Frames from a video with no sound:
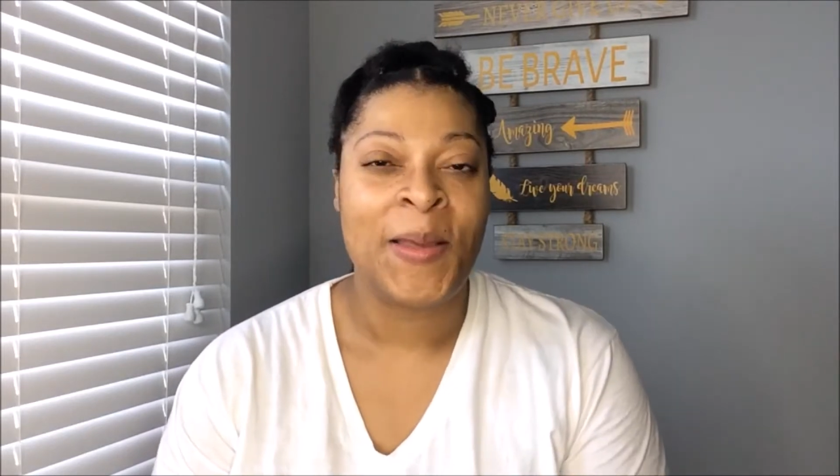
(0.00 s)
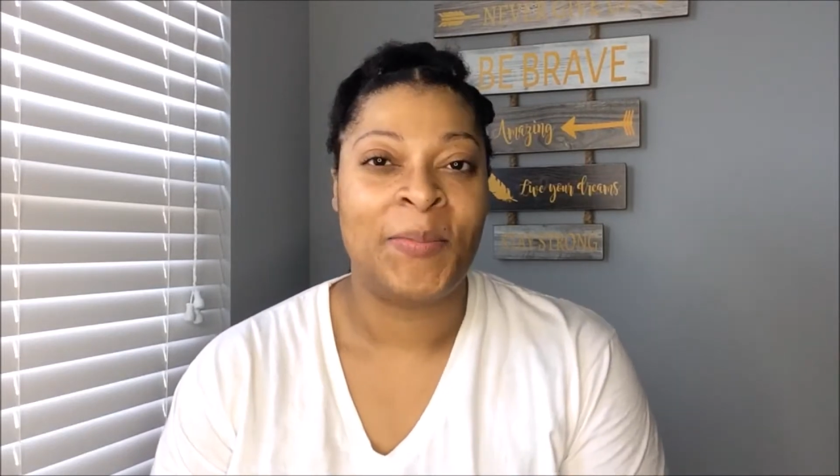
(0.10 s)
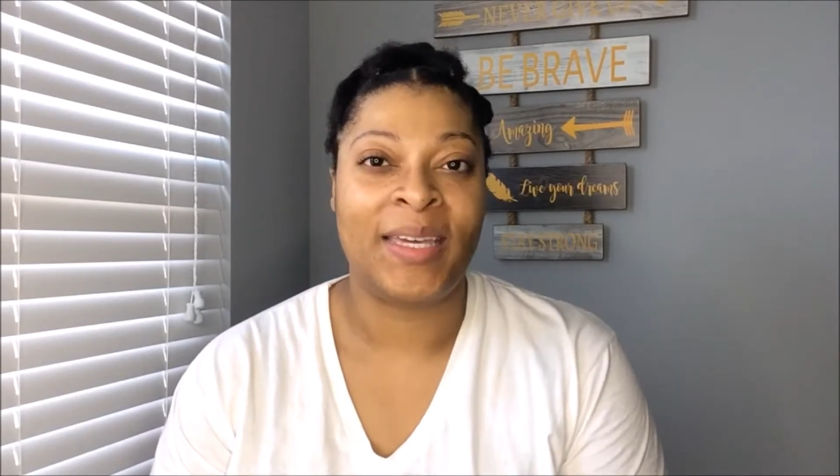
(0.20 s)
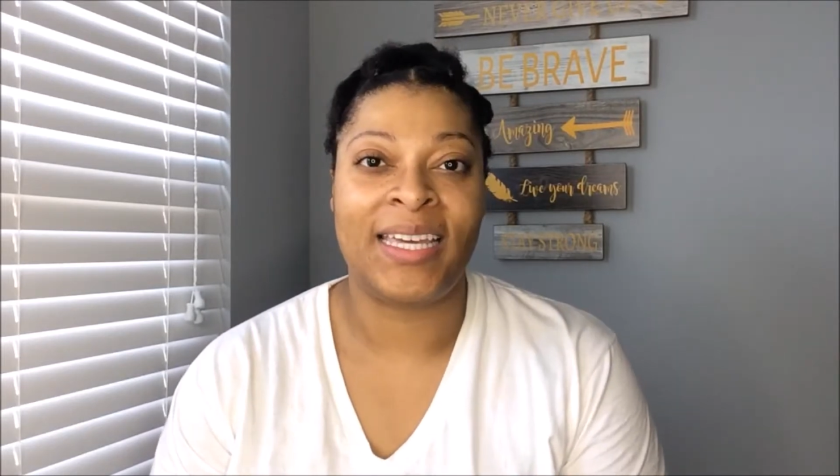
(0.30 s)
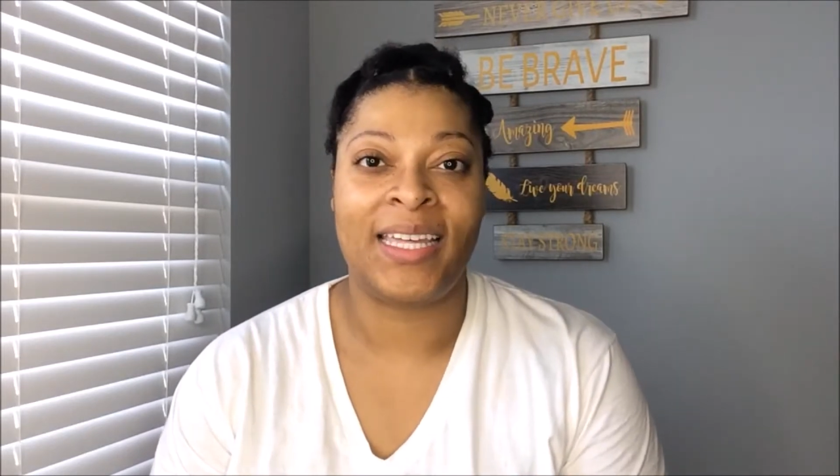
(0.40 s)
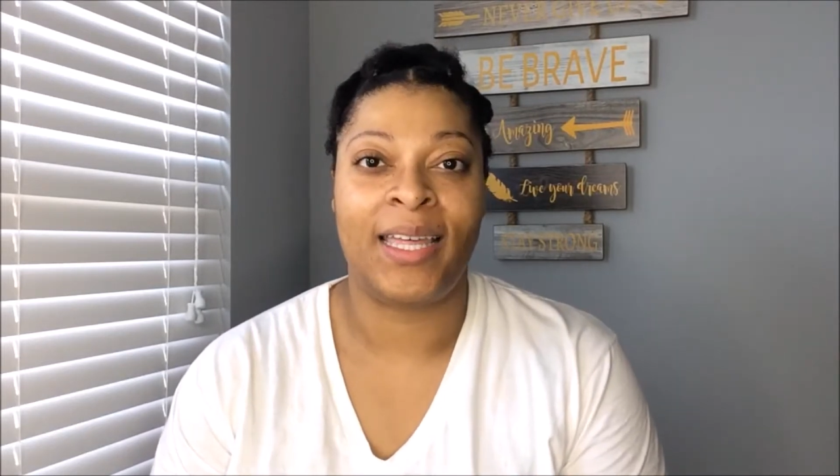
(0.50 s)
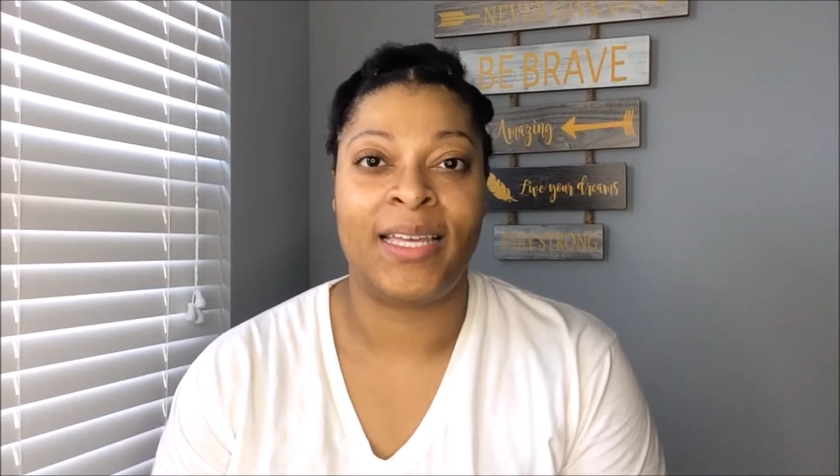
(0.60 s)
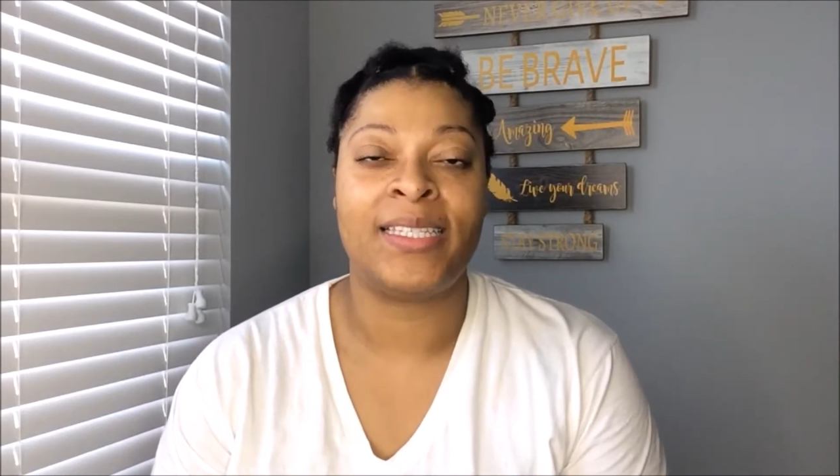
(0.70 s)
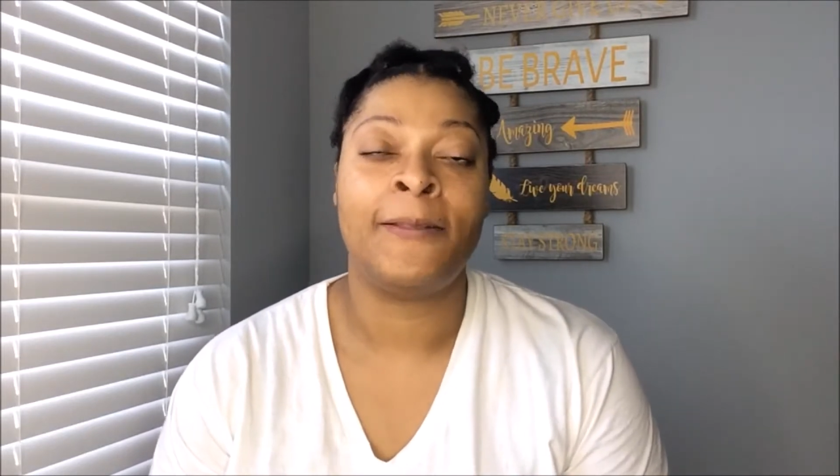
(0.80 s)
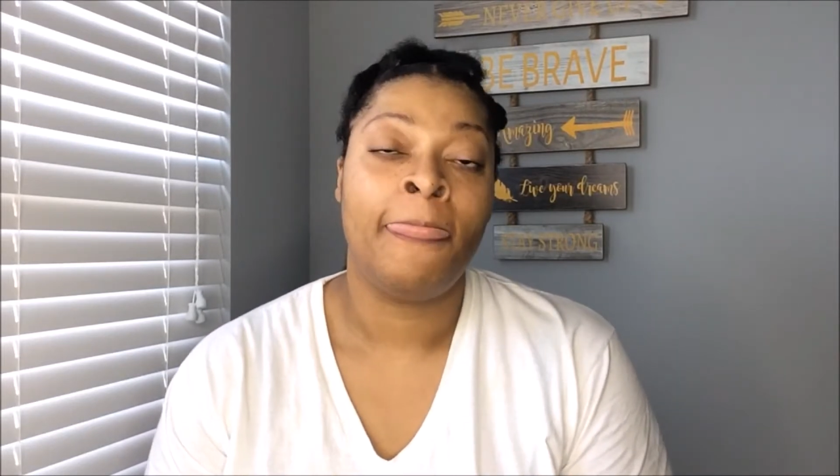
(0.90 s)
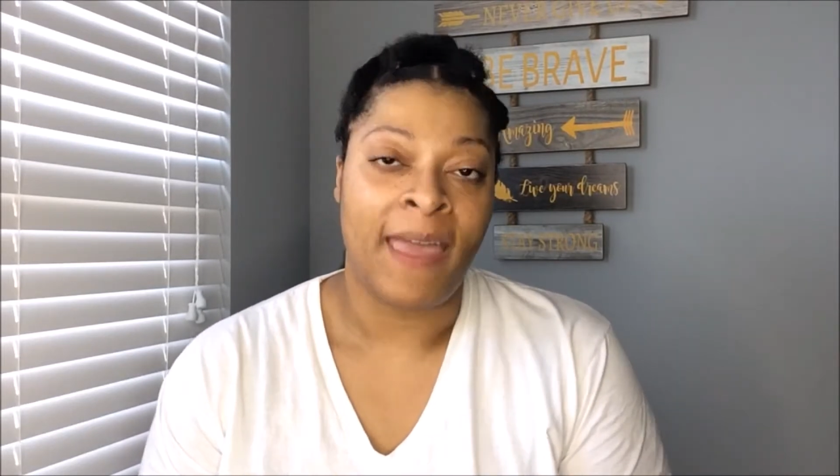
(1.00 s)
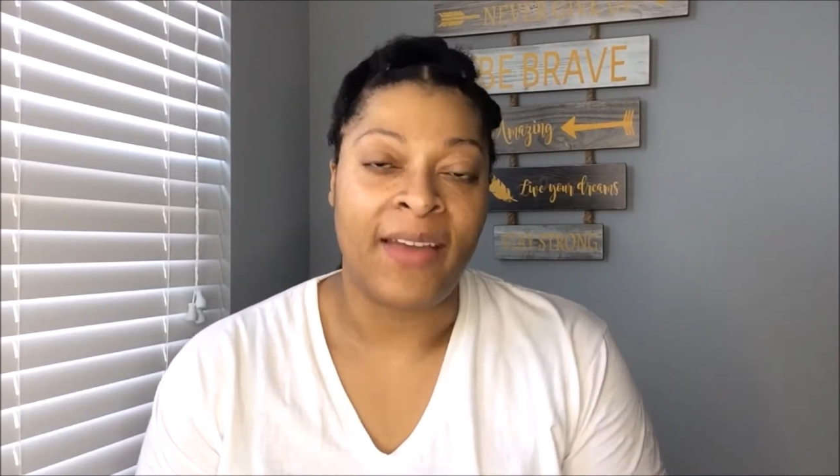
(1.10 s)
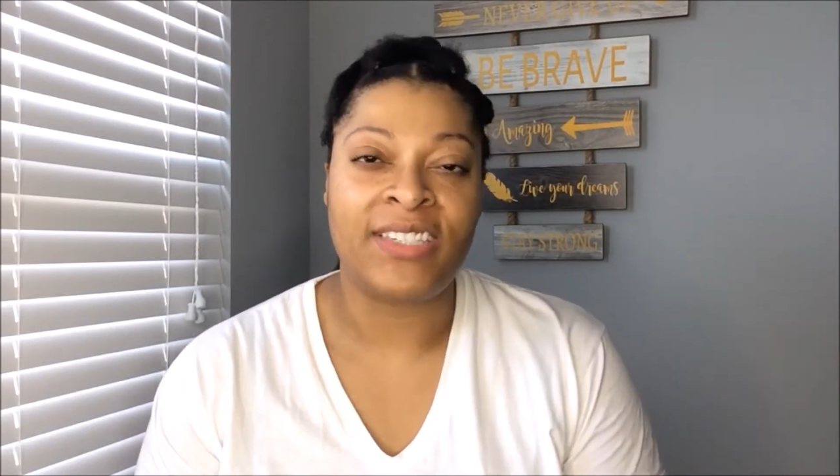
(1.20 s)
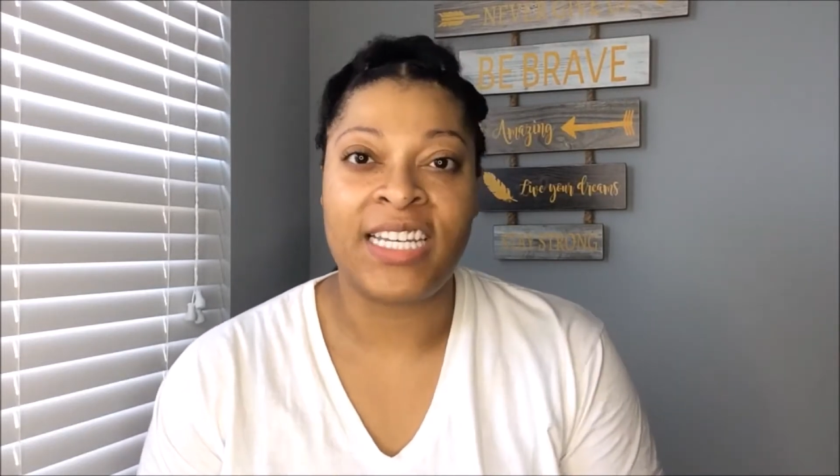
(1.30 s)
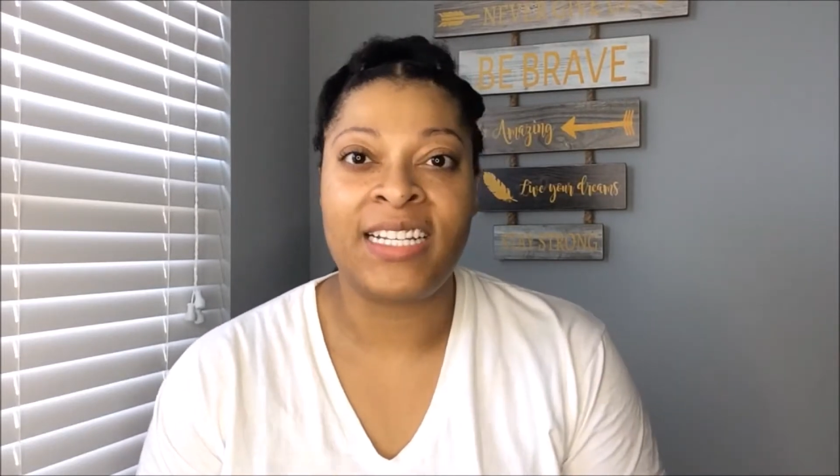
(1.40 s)
because
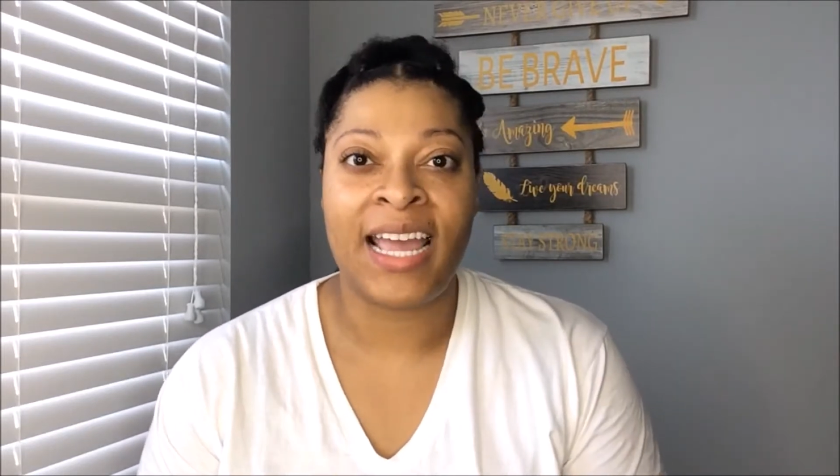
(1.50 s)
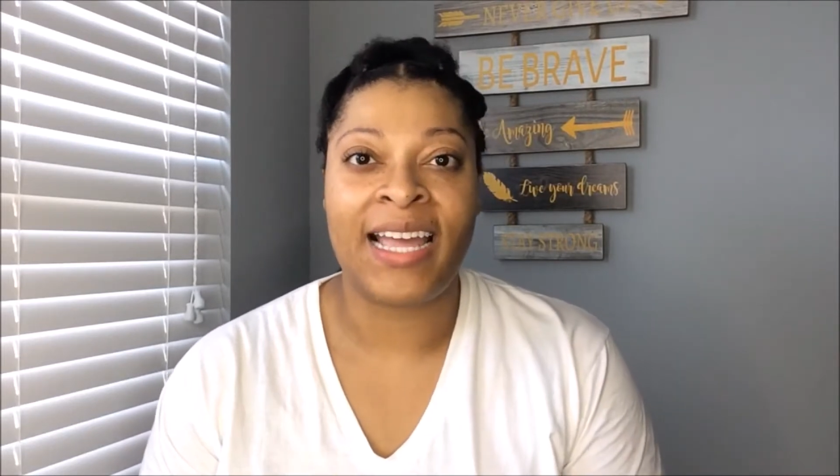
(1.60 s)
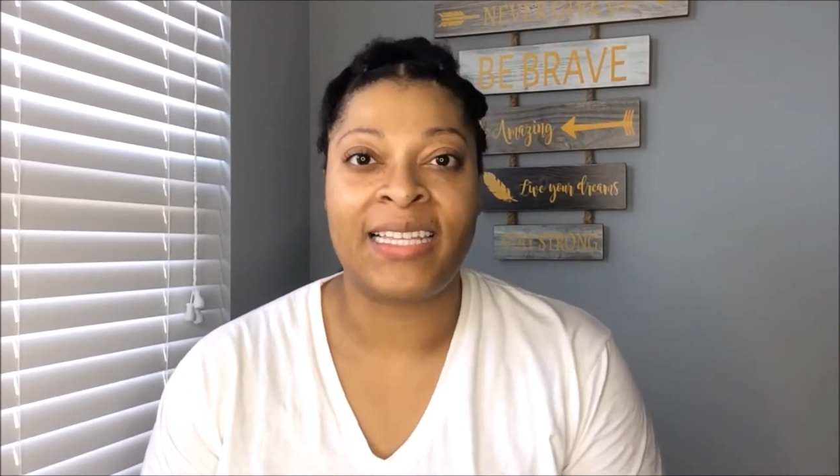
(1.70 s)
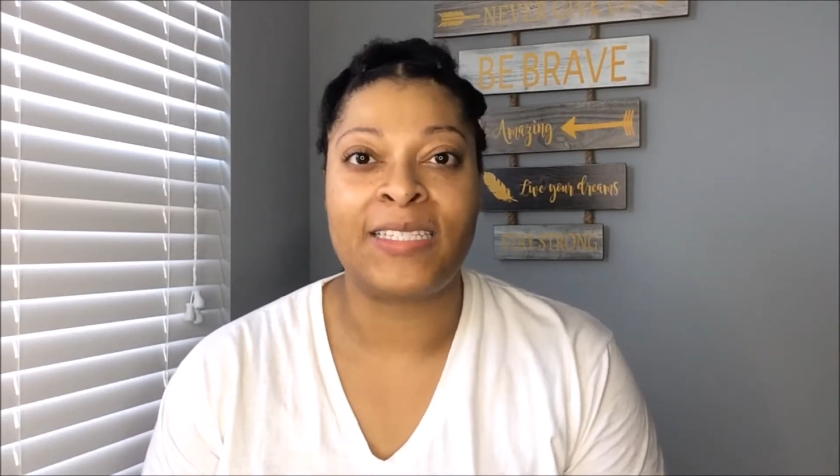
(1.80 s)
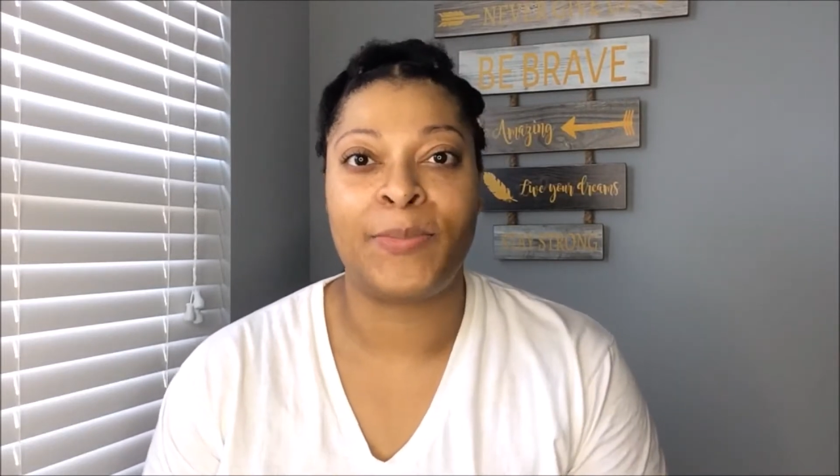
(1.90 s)
I've done knotless